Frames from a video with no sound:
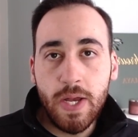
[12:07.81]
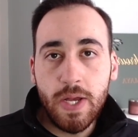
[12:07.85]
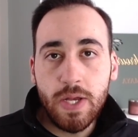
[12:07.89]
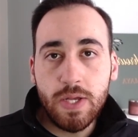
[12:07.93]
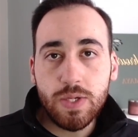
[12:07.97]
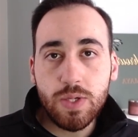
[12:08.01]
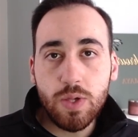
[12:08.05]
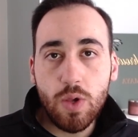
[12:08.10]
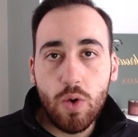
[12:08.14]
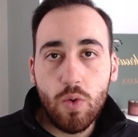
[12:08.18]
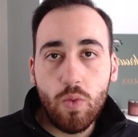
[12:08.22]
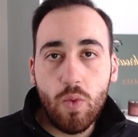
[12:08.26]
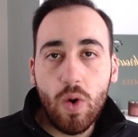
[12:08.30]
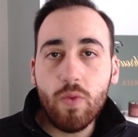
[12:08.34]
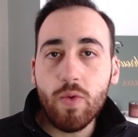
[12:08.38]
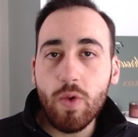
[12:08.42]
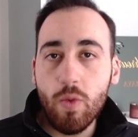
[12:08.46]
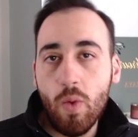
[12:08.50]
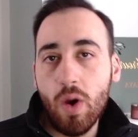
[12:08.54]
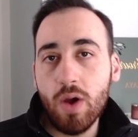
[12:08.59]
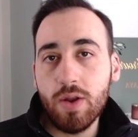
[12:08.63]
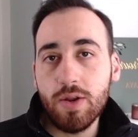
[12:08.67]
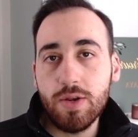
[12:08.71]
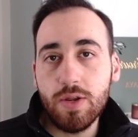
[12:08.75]
So what we
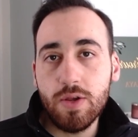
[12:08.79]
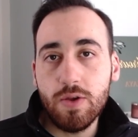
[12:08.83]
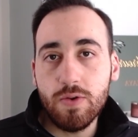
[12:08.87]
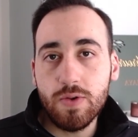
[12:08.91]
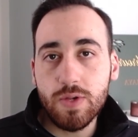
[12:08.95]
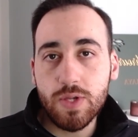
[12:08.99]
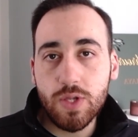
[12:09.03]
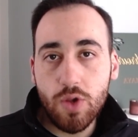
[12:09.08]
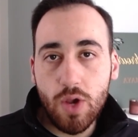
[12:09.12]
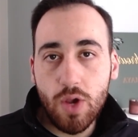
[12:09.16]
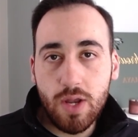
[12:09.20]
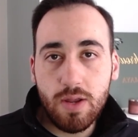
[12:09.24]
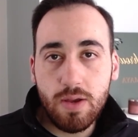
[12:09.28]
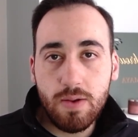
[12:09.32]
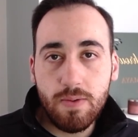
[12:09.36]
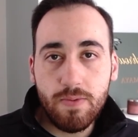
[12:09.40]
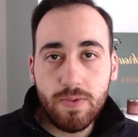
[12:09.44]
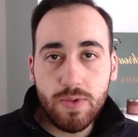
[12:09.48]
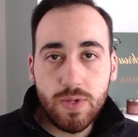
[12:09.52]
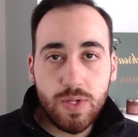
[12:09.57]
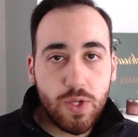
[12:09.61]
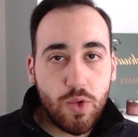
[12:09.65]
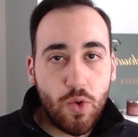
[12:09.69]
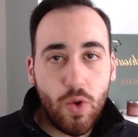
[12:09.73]
want to do is try to
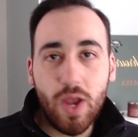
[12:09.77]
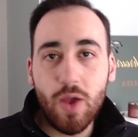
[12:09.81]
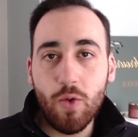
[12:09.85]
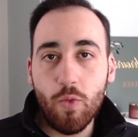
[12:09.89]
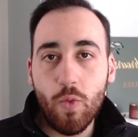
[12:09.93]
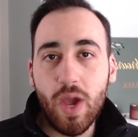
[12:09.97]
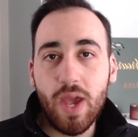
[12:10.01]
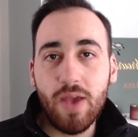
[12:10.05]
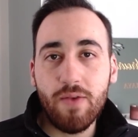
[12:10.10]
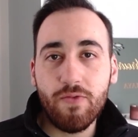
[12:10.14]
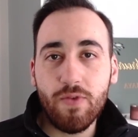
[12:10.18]
stray away